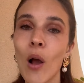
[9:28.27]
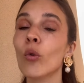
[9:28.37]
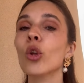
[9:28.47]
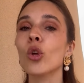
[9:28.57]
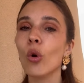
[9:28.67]

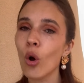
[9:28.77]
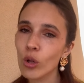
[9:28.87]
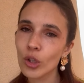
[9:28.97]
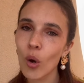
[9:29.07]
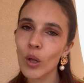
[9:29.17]
Town. You
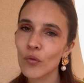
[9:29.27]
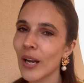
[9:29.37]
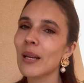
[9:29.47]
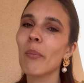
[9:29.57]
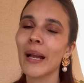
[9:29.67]
all know
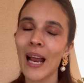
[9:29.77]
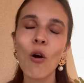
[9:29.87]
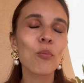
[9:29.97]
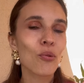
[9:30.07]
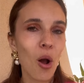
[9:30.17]
already by
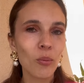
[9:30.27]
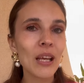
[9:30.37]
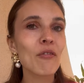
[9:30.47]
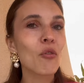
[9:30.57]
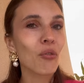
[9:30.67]
now,
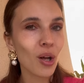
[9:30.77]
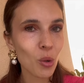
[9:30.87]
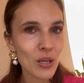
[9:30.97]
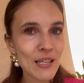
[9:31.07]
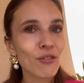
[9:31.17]
probably if you
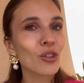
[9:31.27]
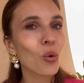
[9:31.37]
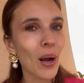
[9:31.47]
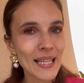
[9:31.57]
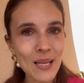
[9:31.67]
follow us for
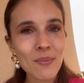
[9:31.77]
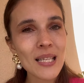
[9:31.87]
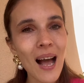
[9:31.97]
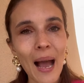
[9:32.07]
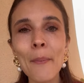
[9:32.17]
quite some
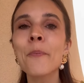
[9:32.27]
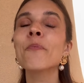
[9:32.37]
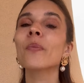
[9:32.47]
time,